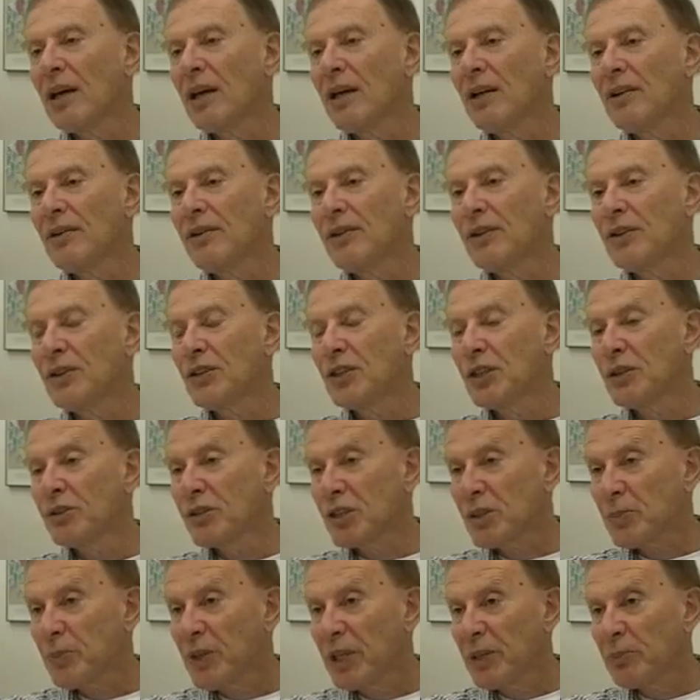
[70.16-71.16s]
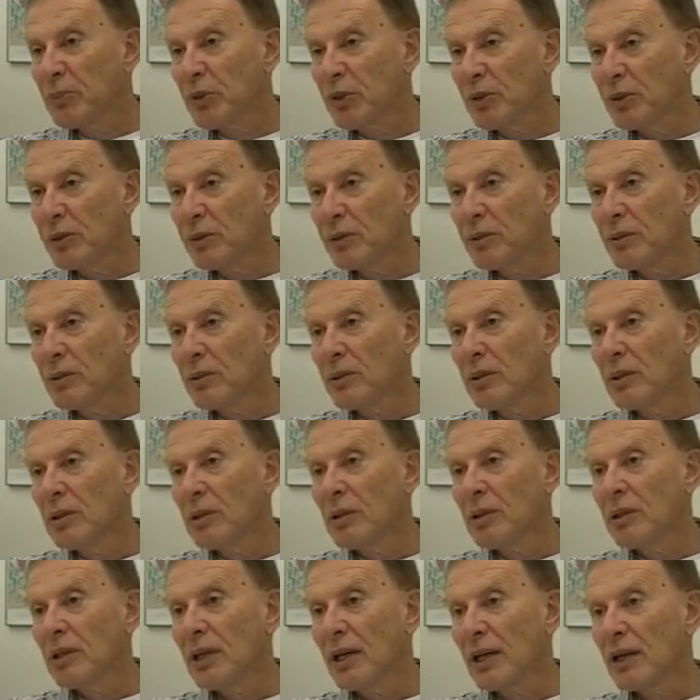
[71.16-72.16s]
the Jewish people,
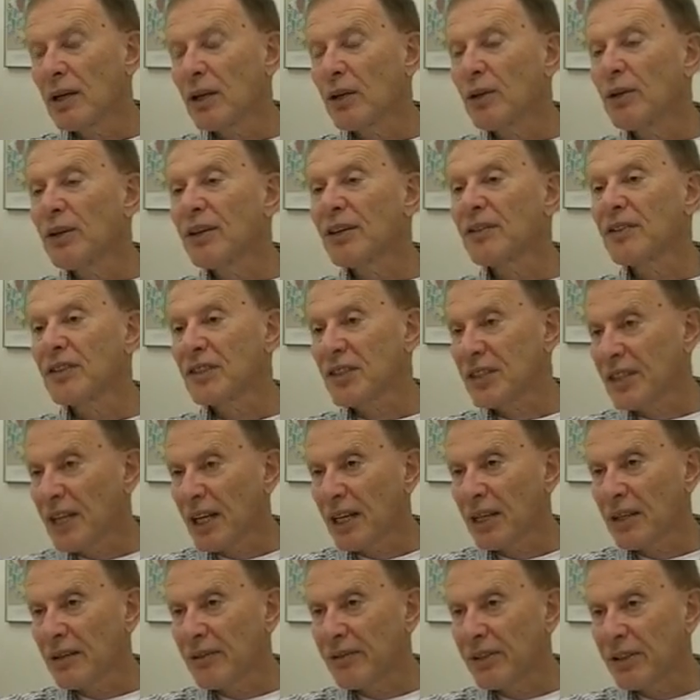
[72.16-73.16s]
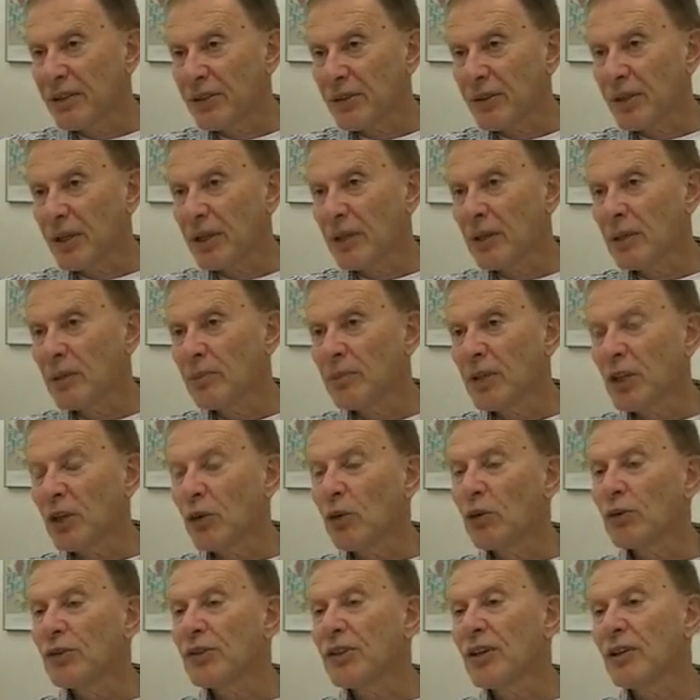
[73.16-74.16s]
including the State of Israel, but
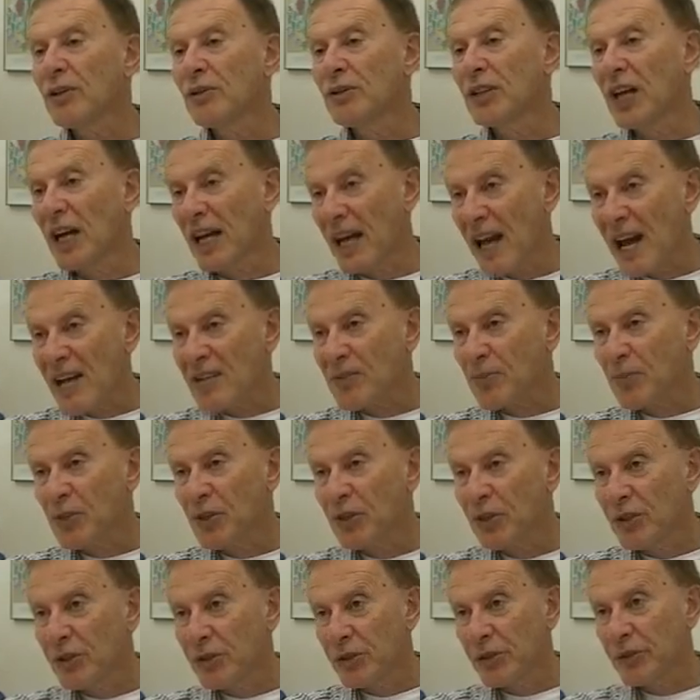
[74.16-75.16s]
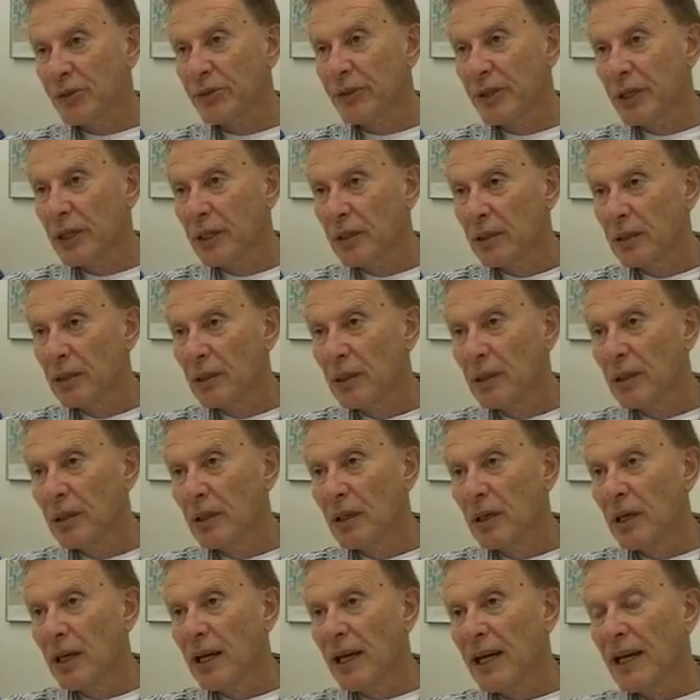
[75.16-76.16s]
also diaspora Jewry.
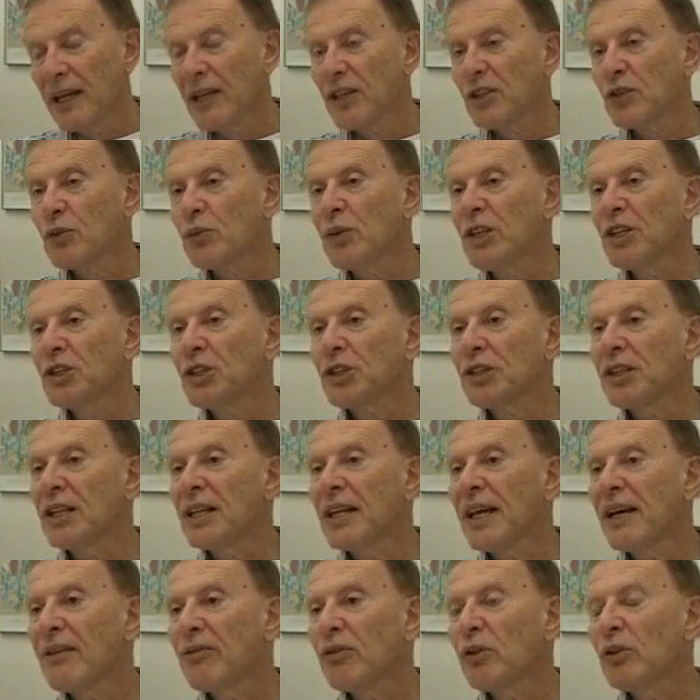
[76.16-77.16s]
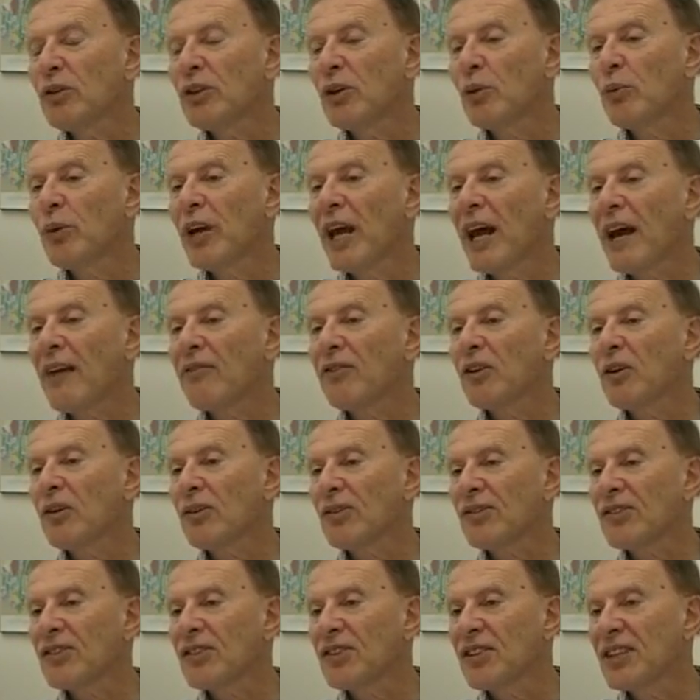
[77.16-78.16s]
It has reached a level that we have
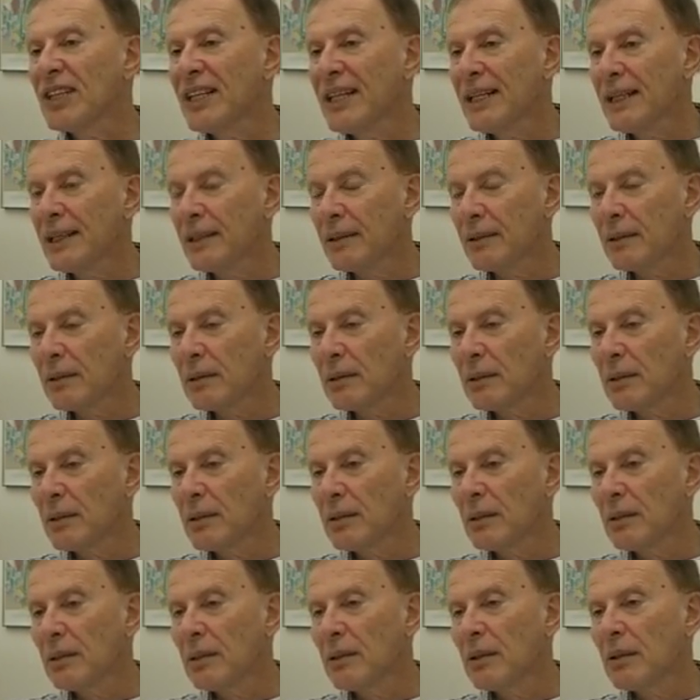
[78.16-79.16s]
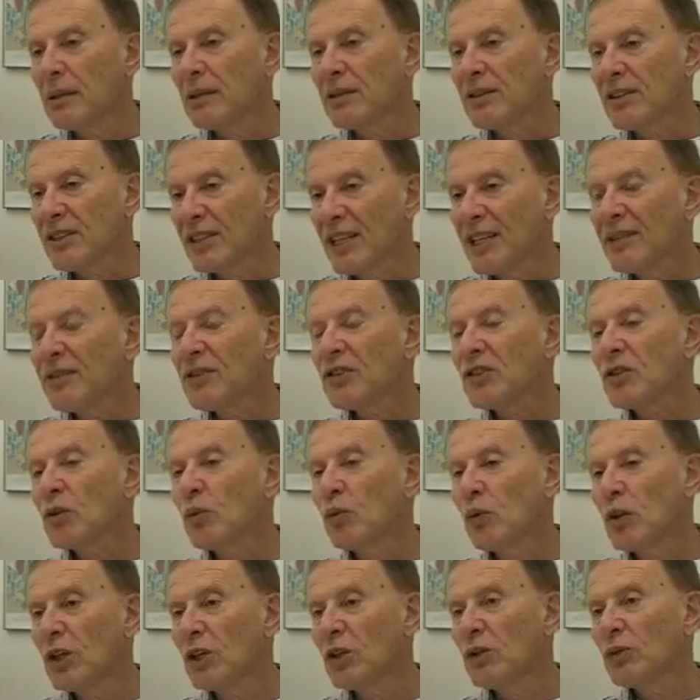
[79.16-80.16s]
not seen since
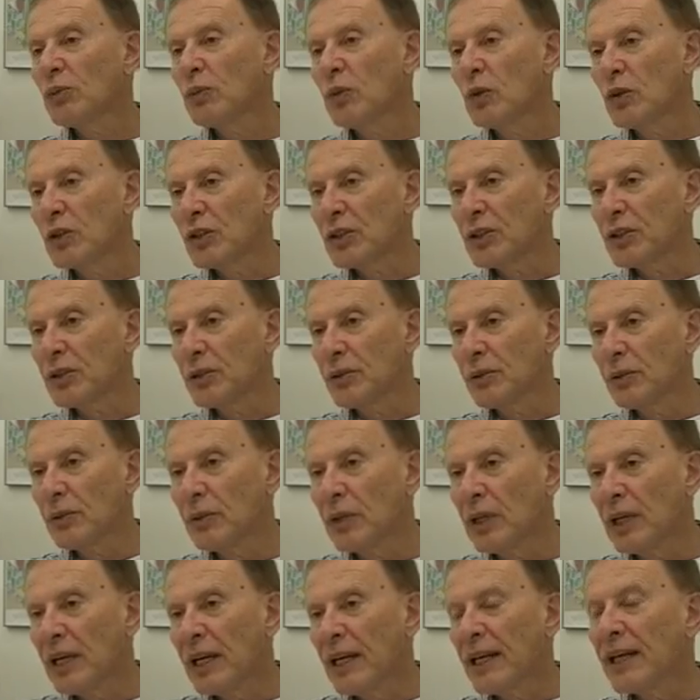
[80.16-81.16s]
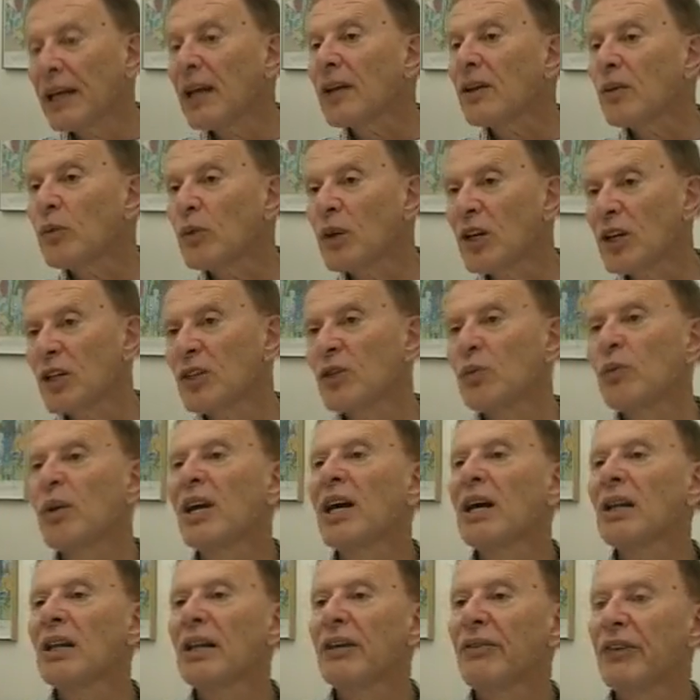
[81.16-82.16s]
World War II. In other words, we
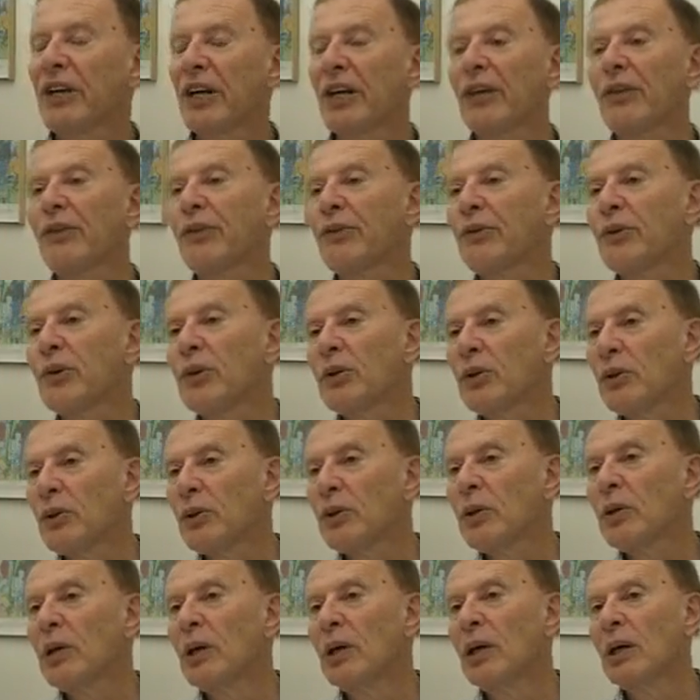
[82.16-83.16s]
are living through